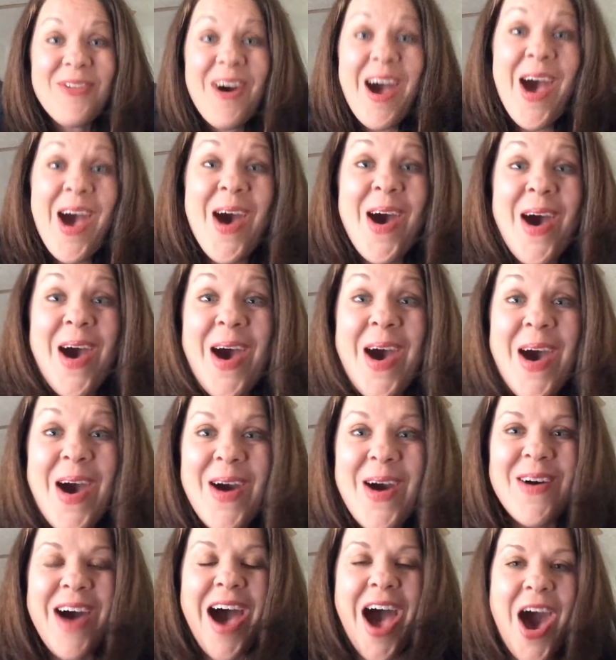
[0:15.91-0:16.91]

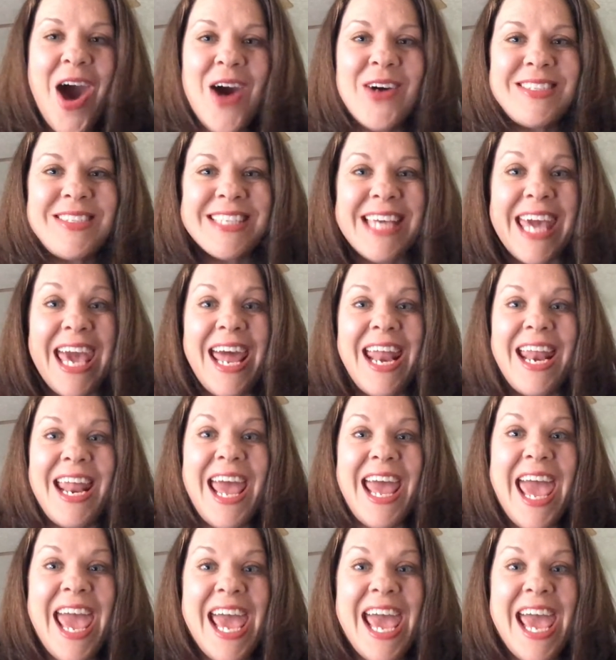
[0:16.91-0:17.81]
Woohoo! Hosts get